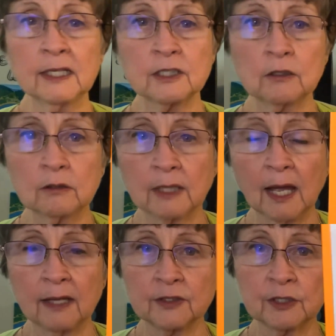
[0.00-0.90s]
let's look
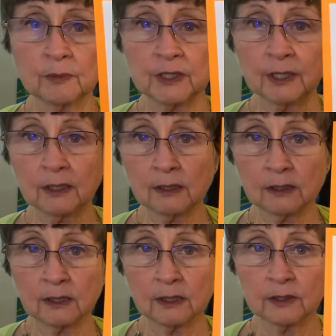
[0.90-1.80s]
at some
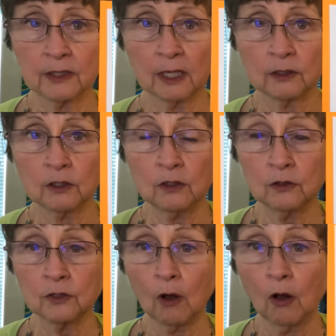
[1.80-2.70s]
sentences that
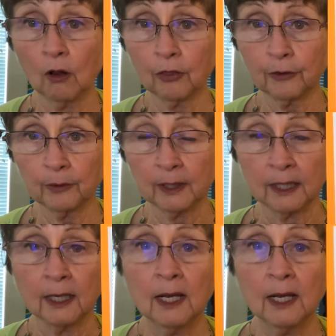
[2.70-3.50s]
use all three.